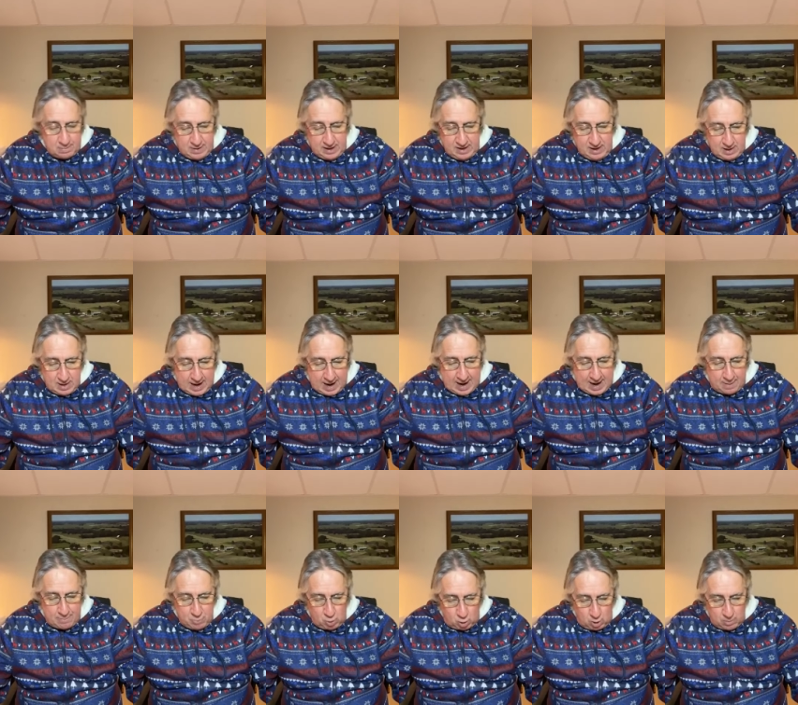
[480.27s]
can be
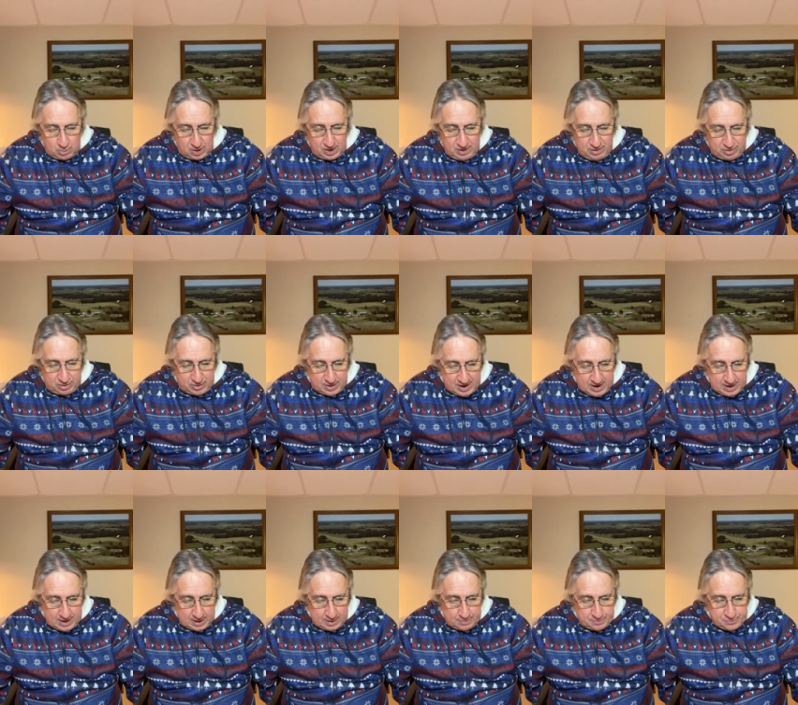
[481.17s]
abnormally
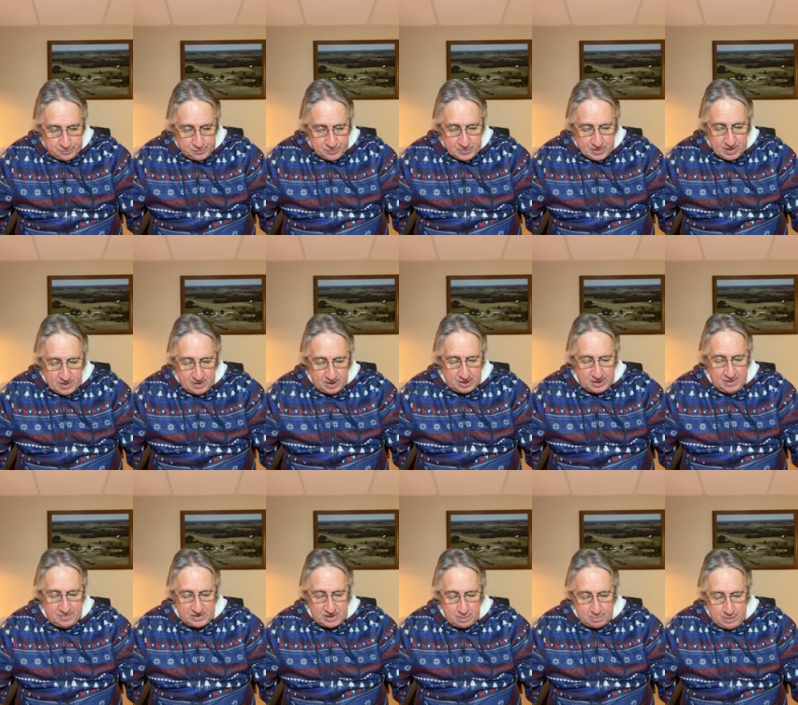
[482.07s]
thin.
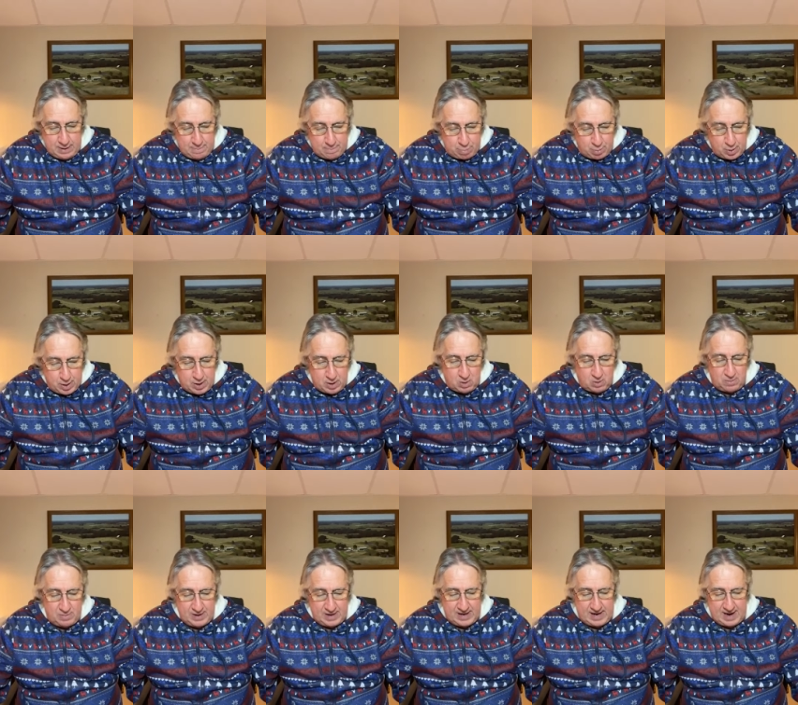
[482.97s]
leaves can be
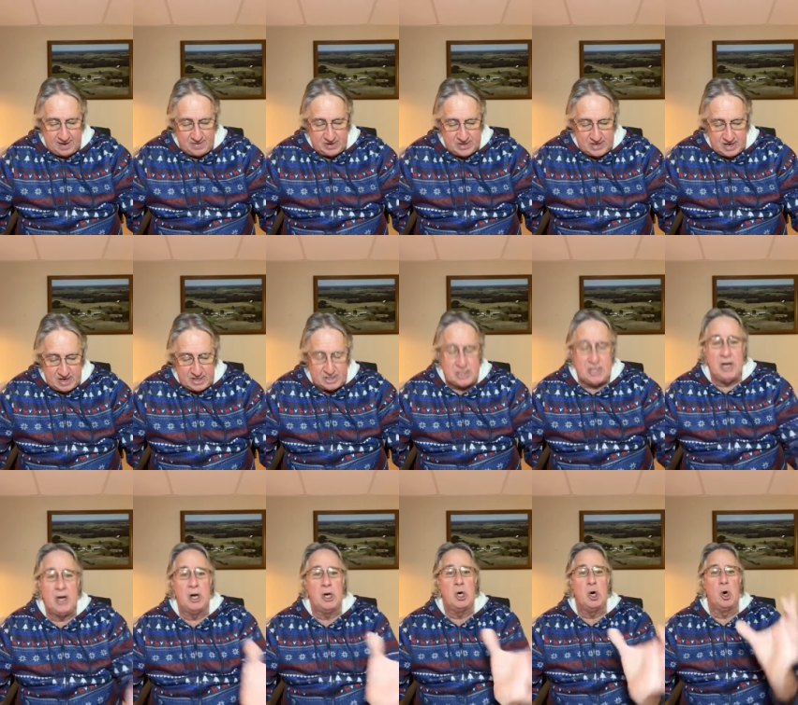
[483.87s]
brittle. They can have a
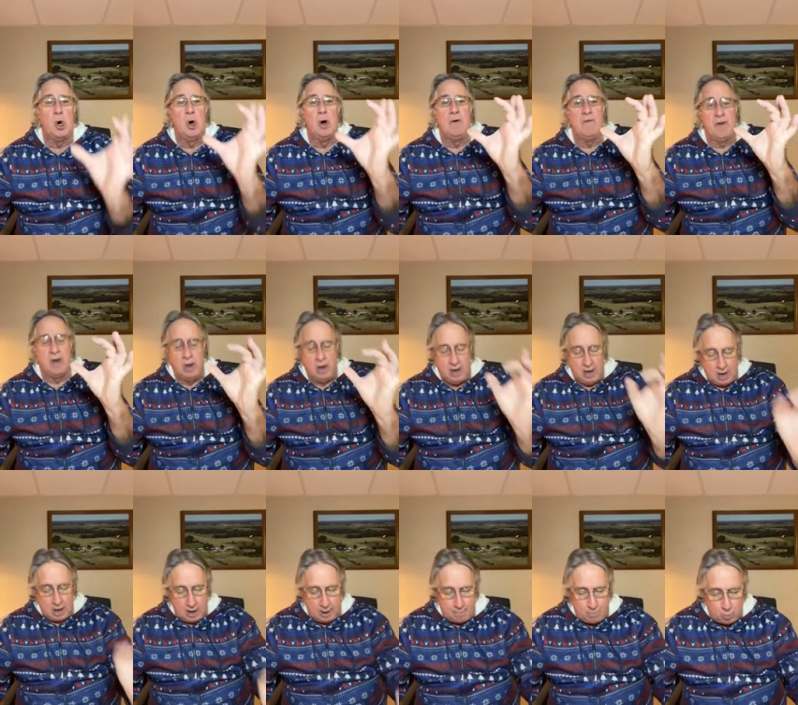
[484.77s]
tendency to curve
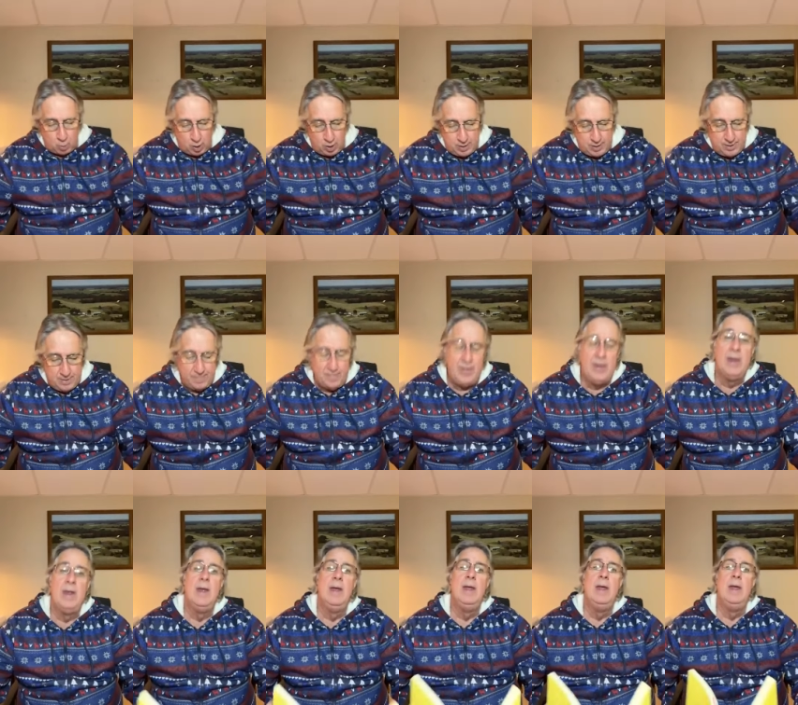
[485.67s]
upward.
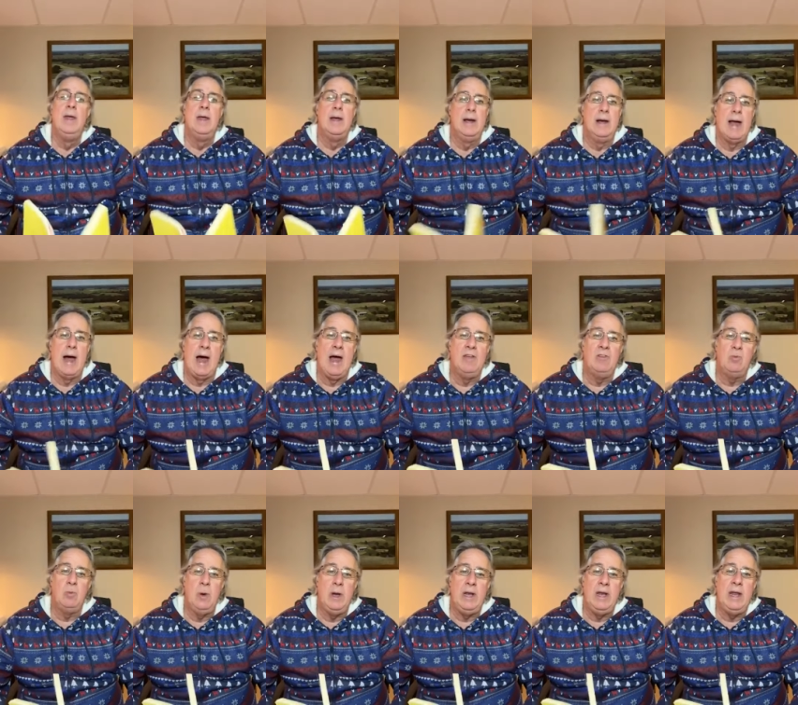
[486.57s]

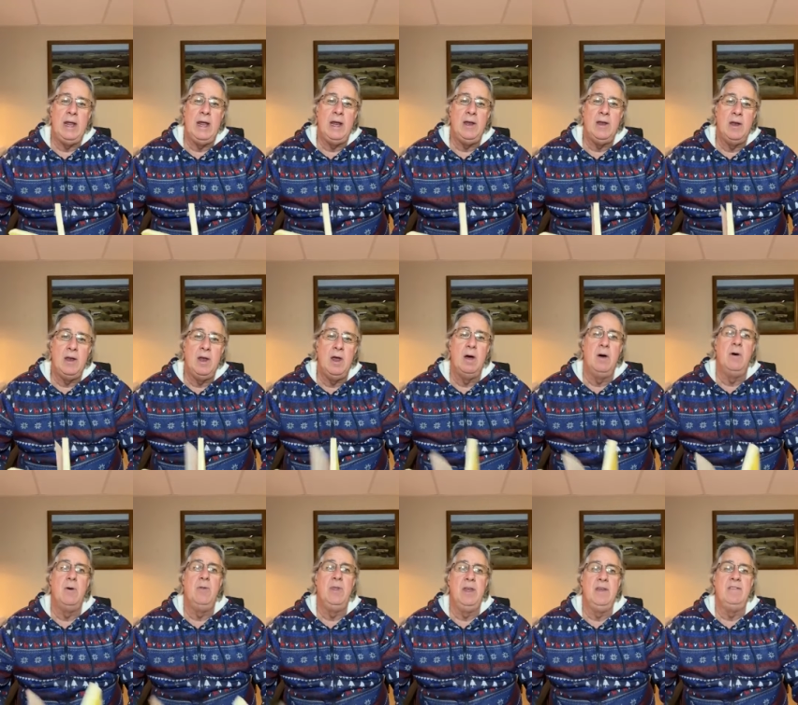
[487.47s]
Guys, we need to
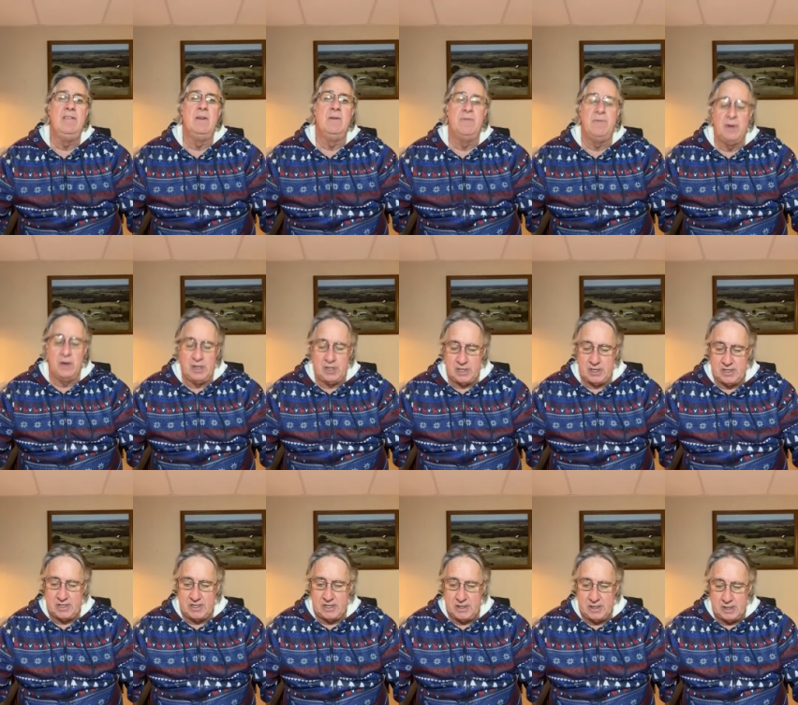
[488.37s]
know these
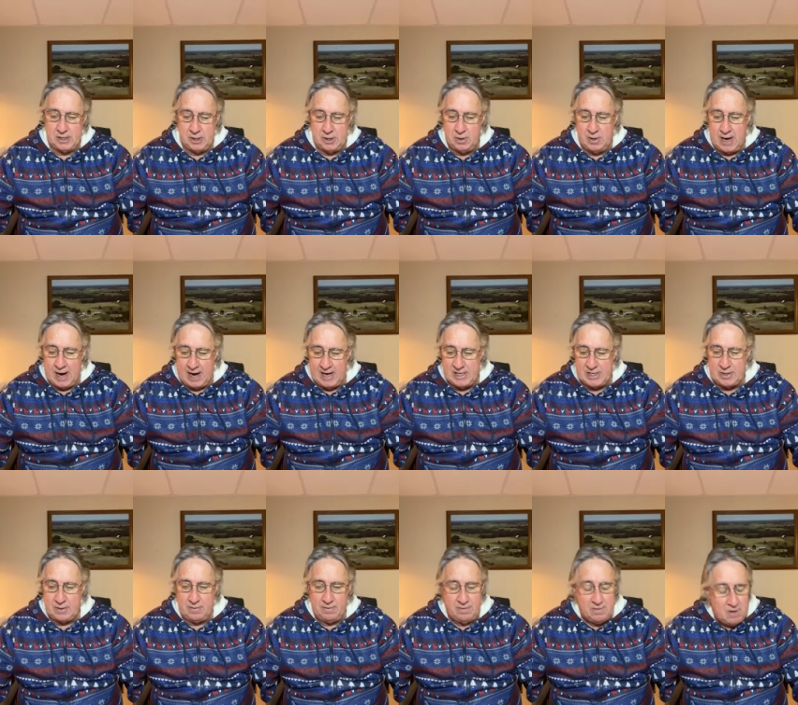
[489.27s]
deficiencies. You
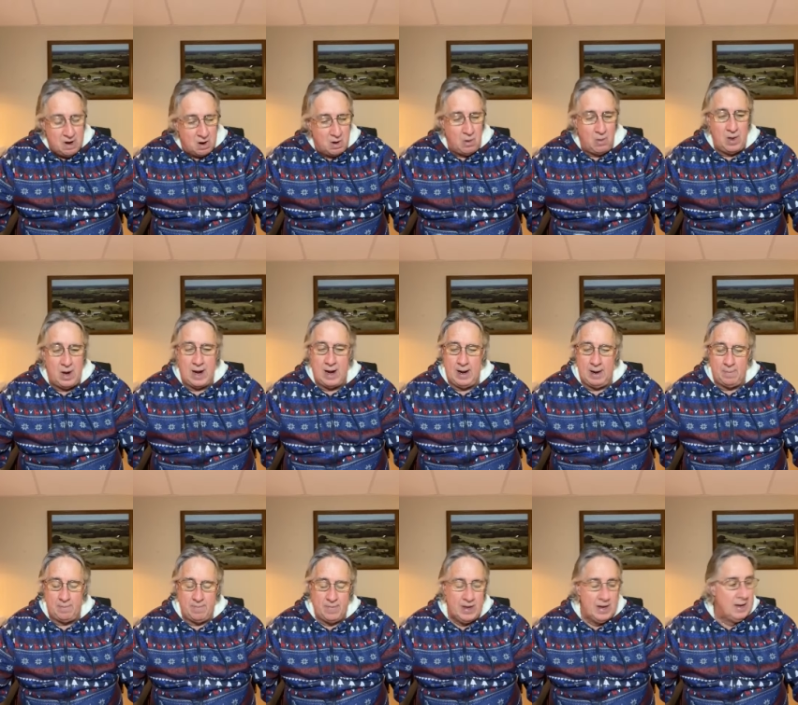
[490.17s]
guys know that I
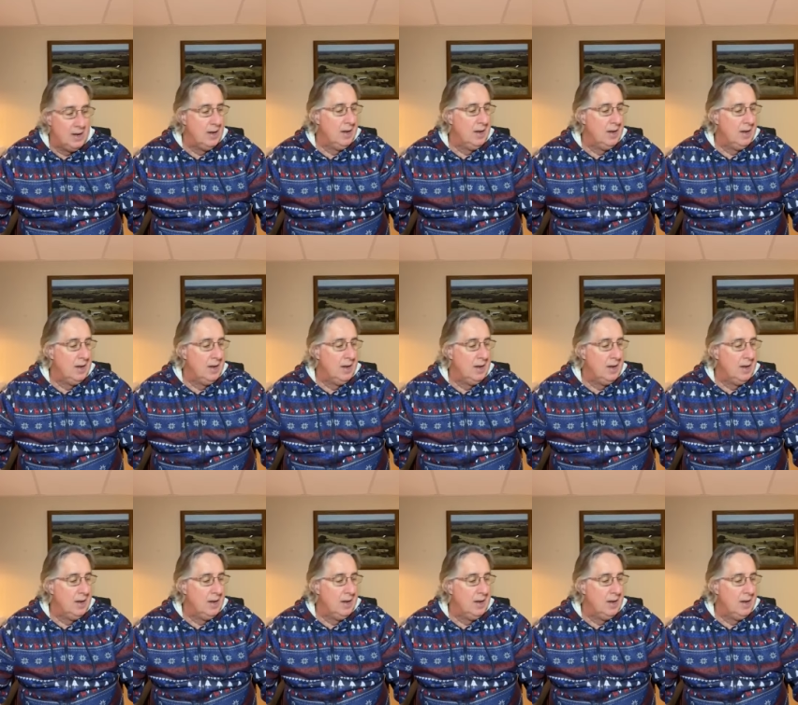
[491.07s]
am